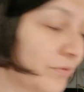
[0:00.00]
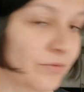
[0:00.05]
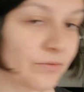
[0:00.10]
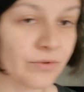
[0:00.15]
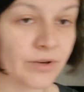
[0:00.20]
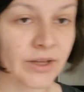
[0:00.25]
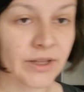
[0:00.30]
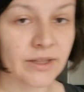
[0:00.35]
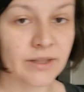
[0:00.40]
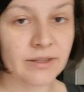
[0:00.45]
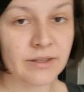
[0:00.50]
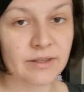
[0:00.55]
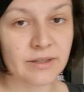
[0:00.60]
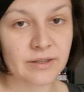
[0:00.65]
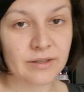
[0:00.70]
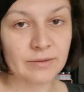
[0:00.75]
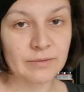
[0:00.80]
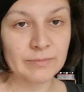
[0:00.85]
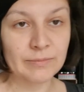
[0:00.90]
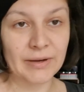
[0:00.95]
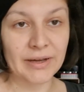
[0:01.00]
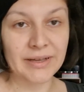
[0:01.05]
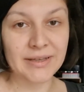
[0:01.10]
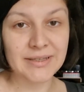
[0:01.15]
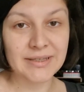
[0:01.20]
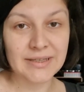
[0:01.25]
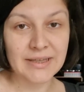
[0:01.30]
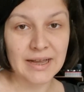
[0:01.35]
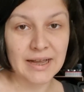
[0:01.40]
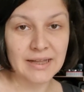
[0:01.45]
with my
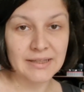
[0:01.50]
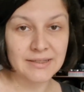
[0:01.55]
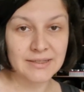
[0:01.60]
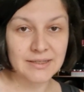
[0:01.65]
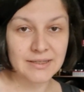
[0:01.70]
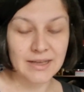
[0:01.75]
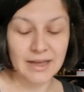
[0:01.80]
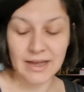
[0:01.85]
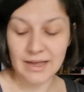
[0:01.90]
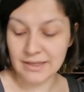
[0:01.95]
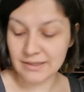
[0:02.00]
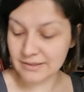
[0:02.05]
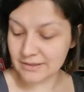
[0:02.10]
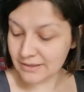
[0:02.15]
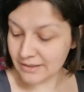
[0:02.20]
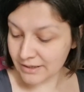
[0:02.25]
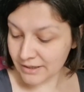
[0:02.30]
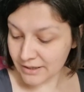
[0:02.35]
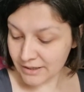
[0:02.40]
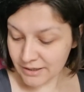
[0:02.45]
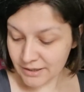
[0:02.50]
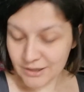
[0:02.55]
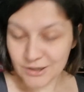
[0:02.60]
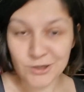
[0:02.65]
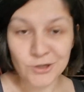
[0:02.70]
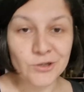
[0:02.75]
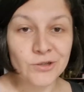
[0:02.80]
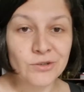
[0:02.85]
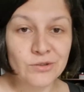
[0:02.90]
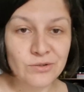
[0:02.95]
sad
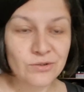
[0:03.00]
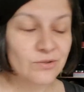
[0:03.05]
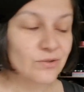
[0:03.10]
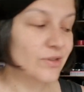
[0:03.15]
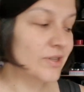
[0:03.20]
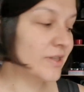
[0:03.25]
news.